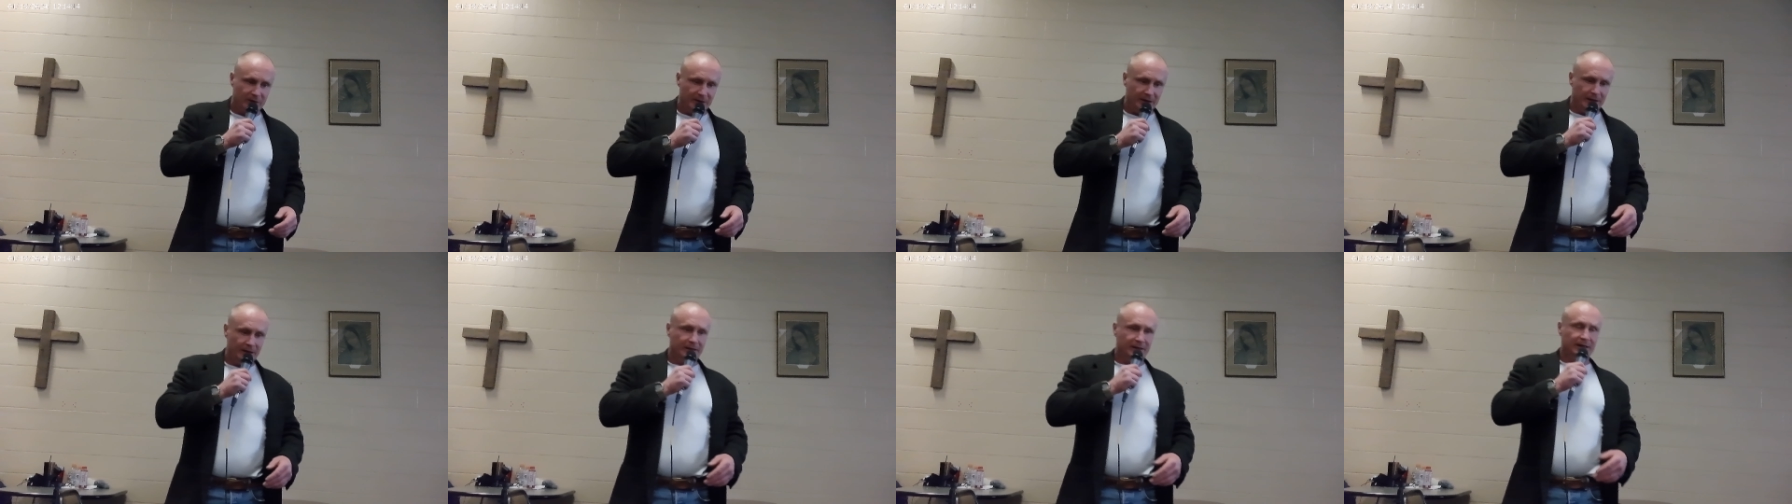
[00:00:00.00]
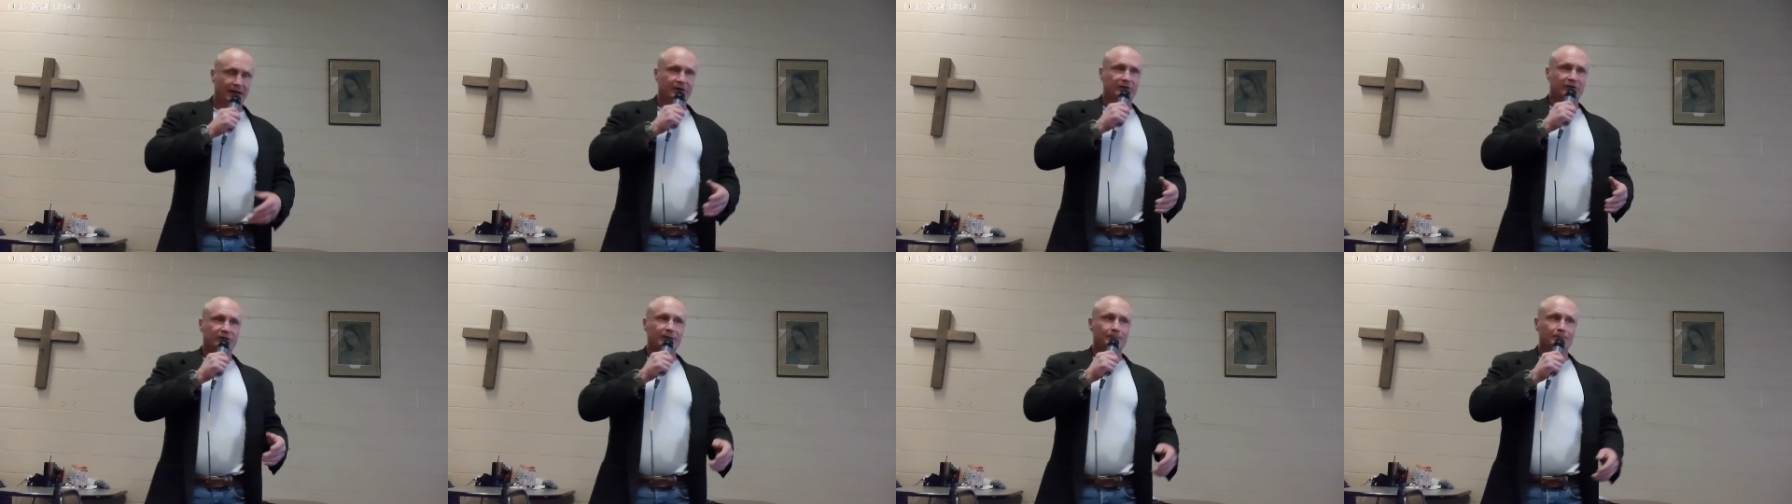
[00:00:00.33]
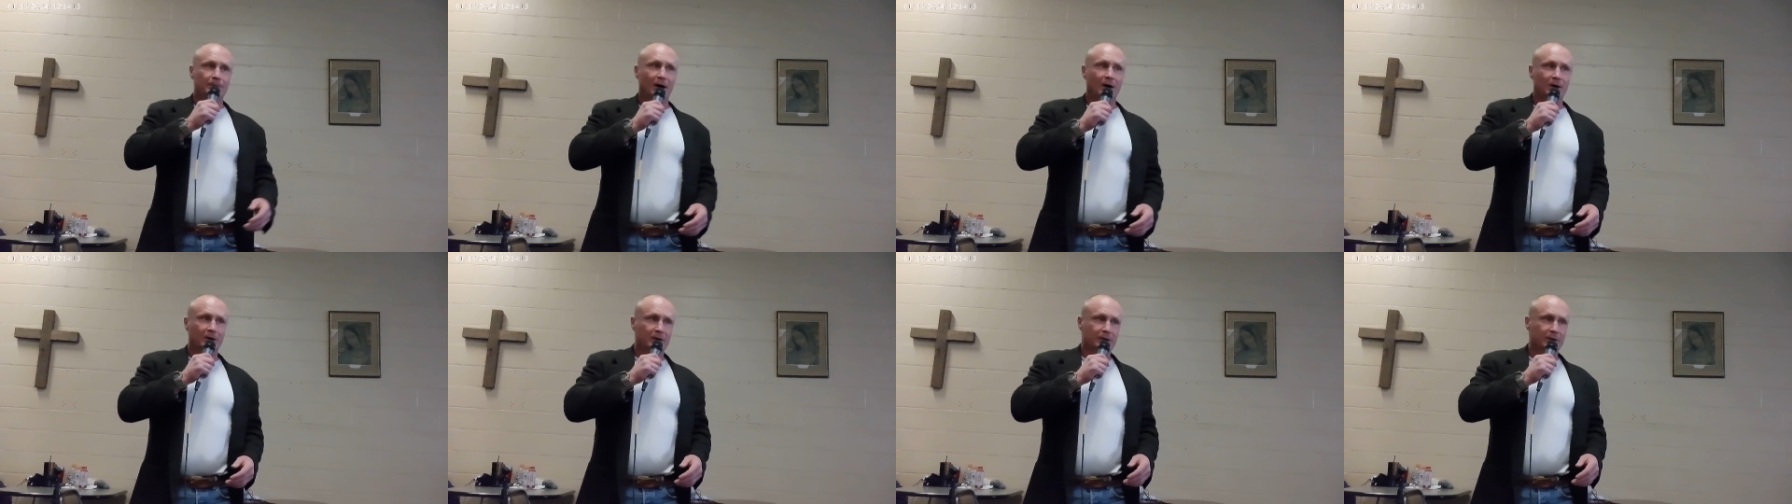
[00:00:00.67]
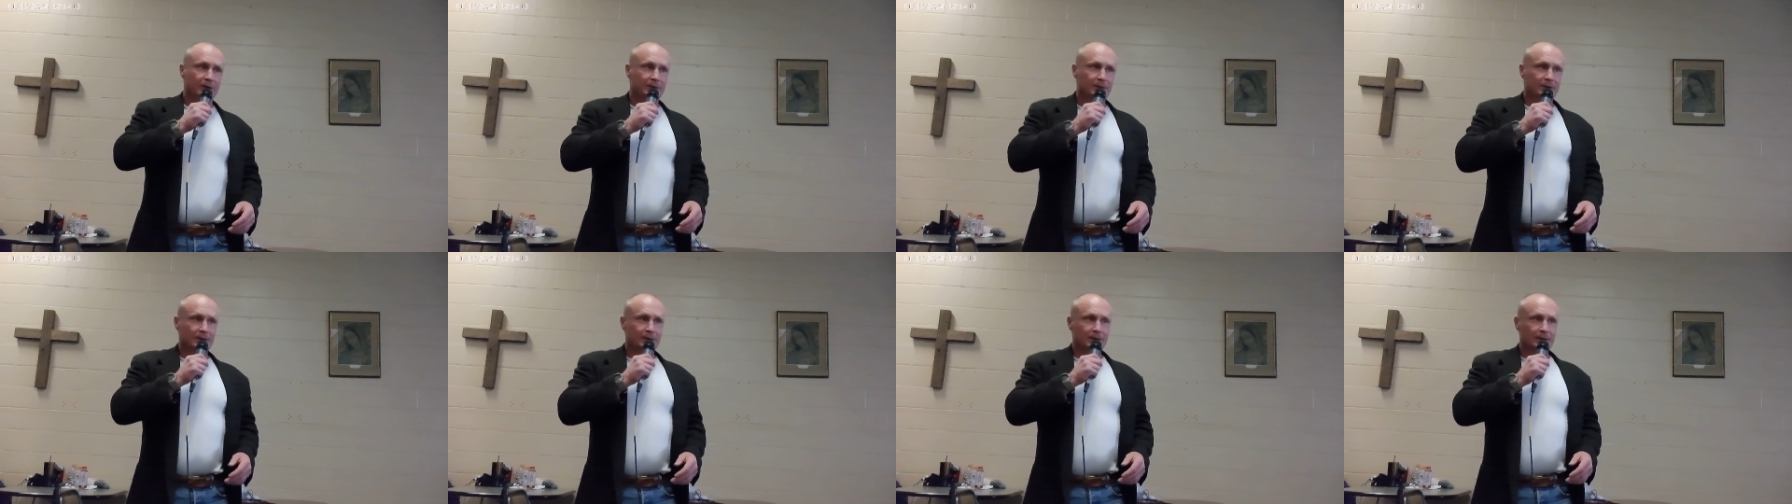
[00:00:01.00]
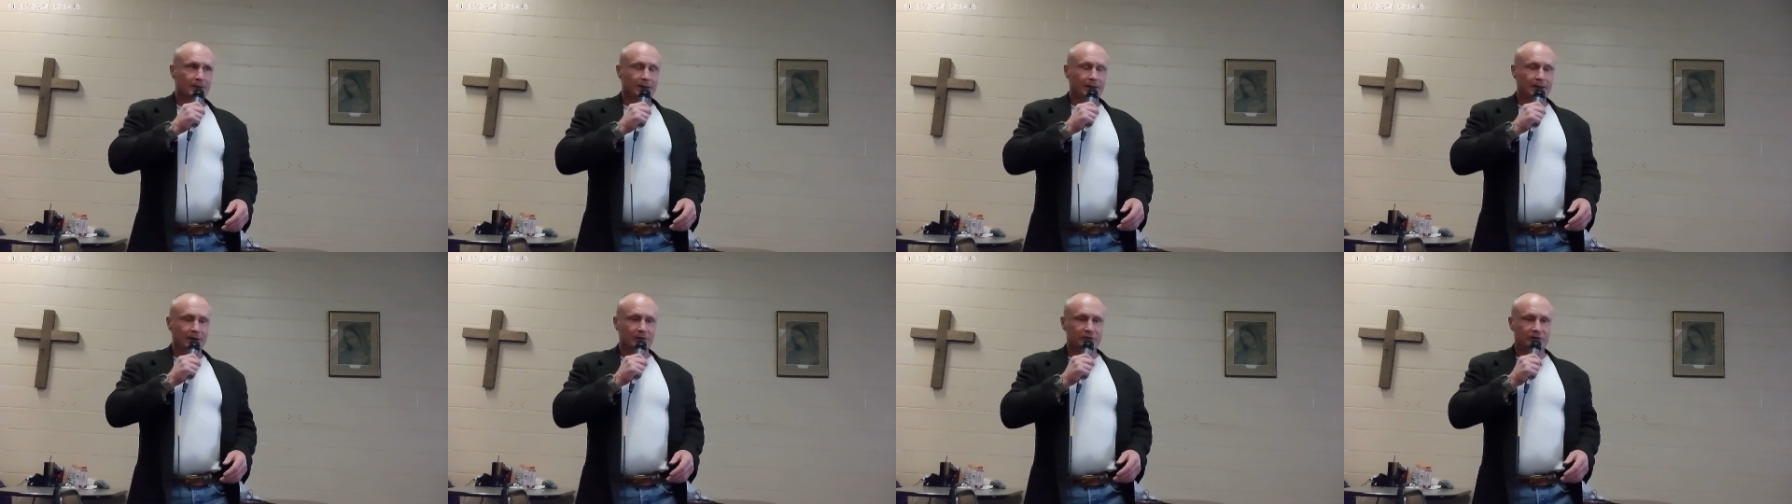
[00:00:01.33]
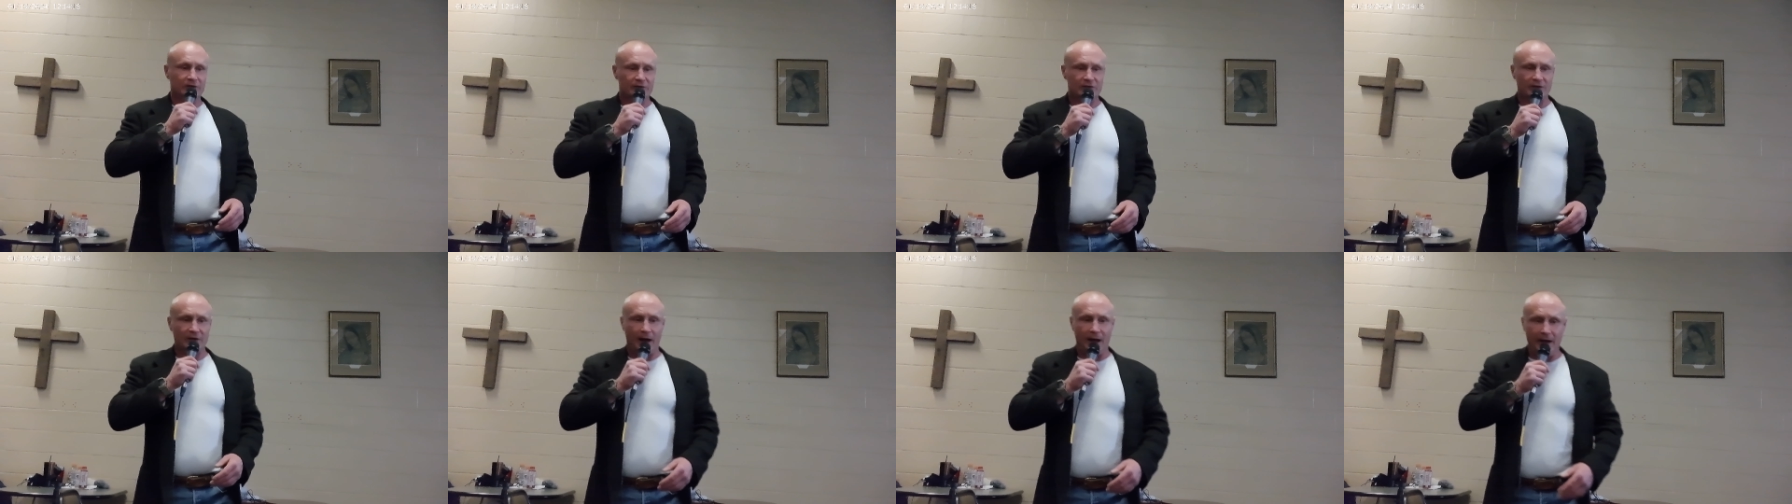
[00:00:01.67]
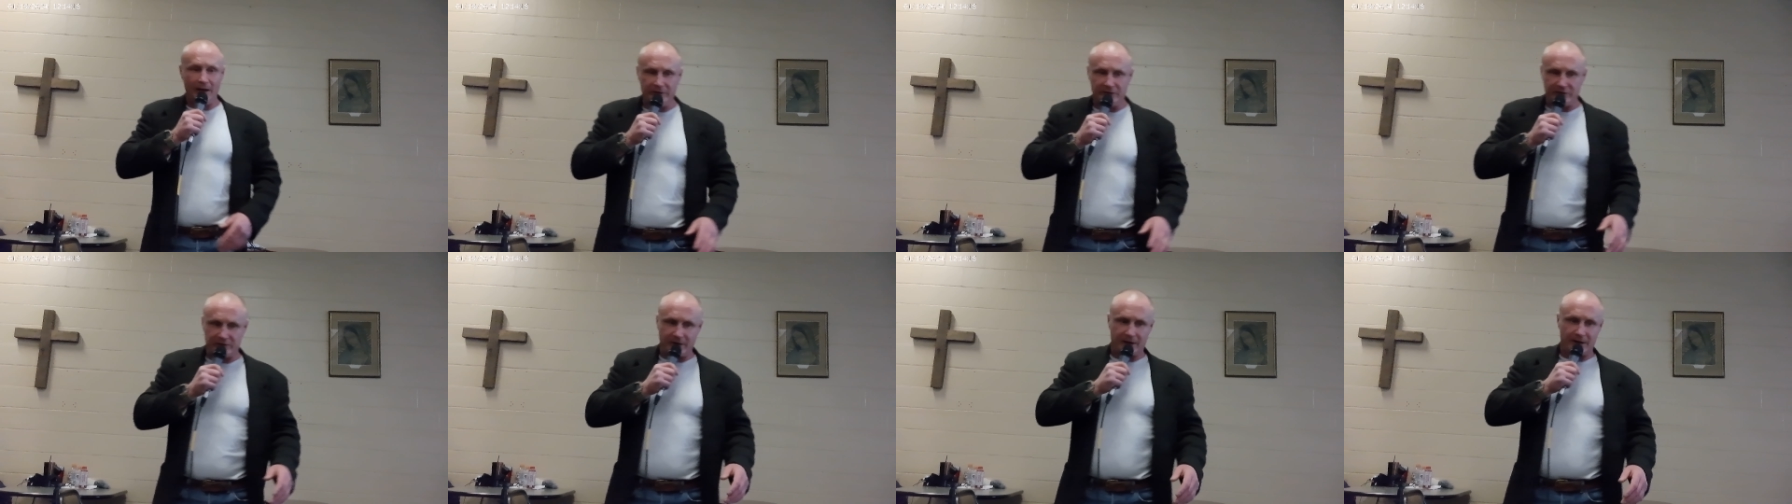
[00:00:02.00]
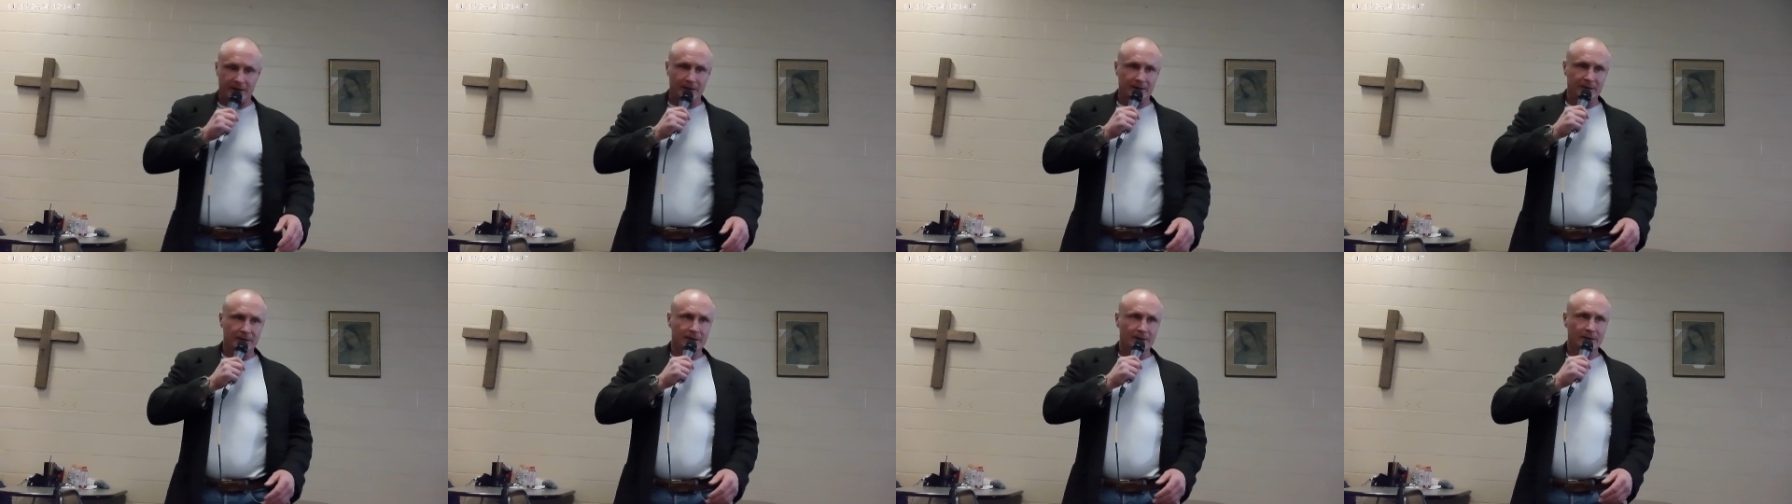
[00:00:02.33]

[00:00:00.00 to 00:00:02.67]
He kicks the bunk, and he says, "Asa,